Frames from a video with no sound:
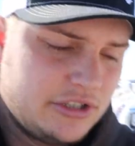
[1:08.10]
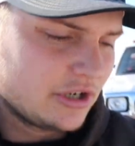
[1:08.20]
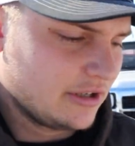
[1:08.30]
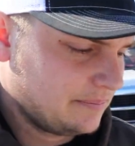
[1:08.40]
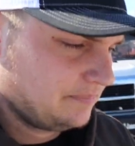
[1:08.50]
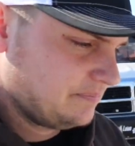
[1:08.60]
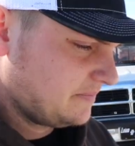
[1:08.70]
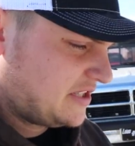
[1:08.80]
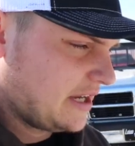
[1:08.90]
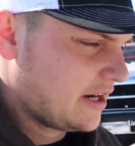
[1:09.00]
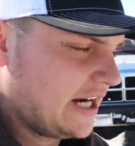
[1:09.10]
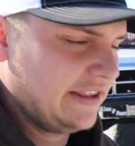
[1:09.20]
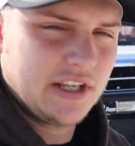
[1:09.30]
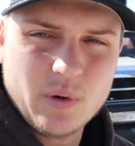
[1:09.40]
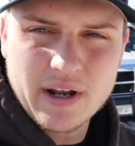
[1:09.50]
shirt, sticker,
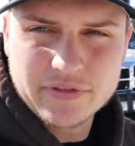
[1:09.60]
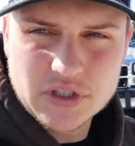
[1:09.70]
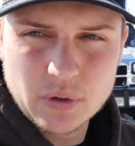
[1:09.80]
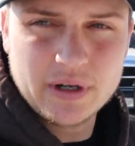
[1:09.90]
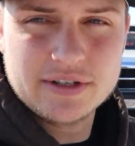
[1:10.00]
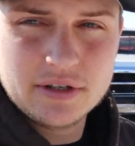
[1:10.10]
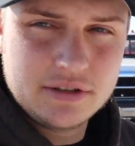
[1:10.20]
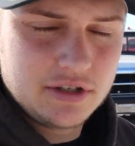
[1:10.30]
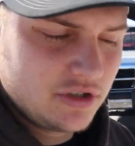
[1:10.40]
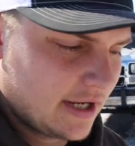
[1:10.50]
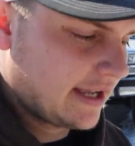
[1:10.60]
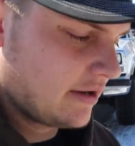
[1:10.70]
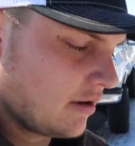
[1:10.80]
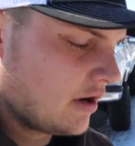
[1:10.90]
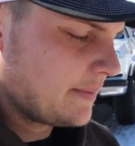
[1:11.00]
anything you want off the store, and as soon as you check
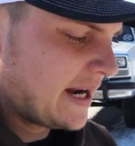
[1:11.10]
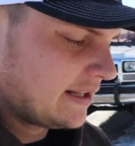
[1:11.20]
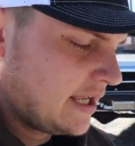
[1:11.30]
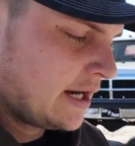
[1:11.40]
out, you're automatically